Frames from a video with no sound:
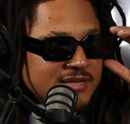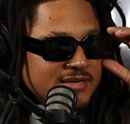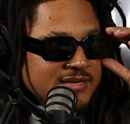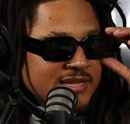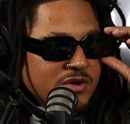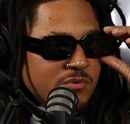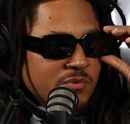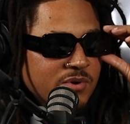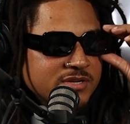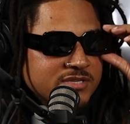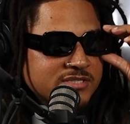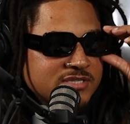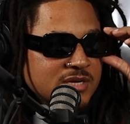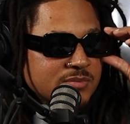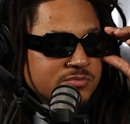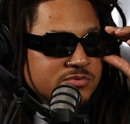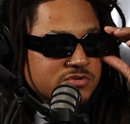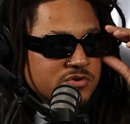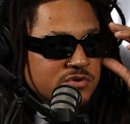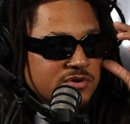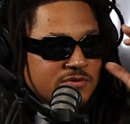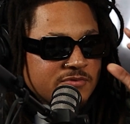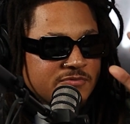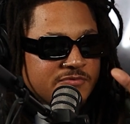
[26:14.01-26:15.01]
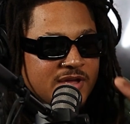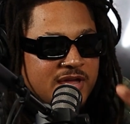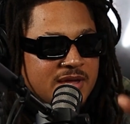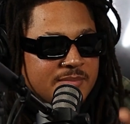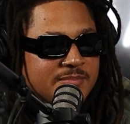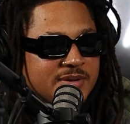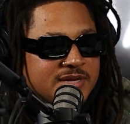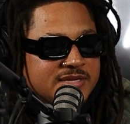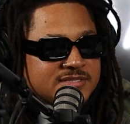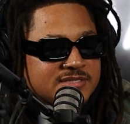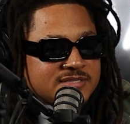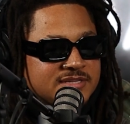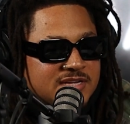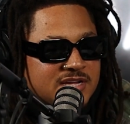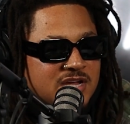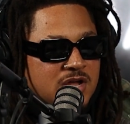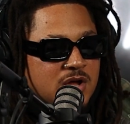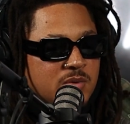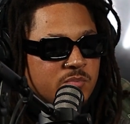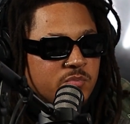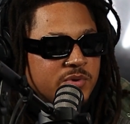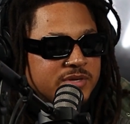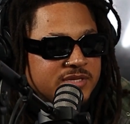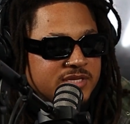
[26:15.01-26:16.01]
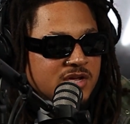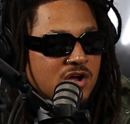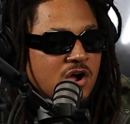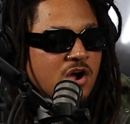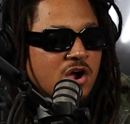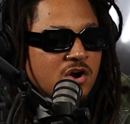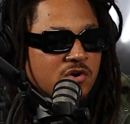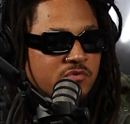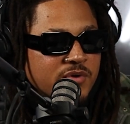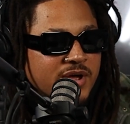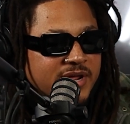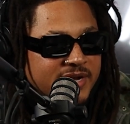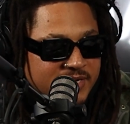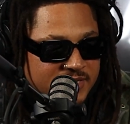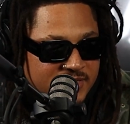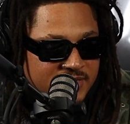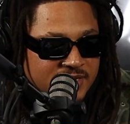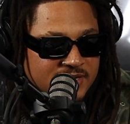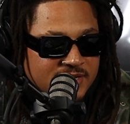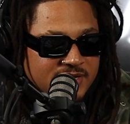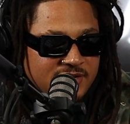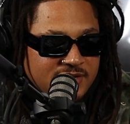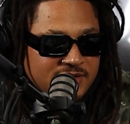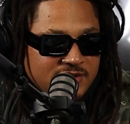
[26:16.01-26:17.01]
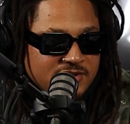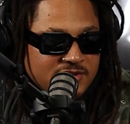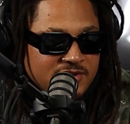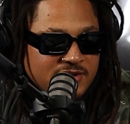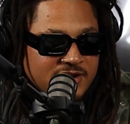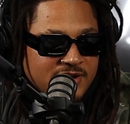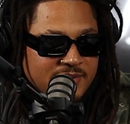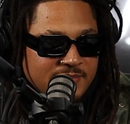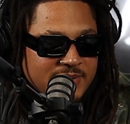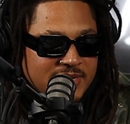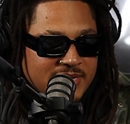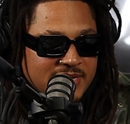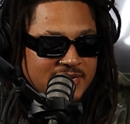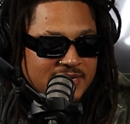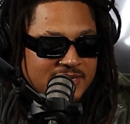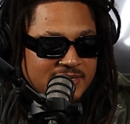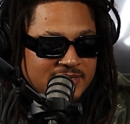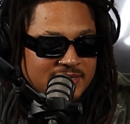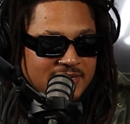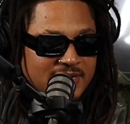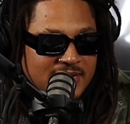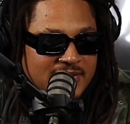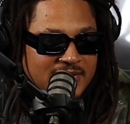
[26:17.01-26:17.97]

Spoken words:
They want some sort of fan base to come with it already. You know what I mean?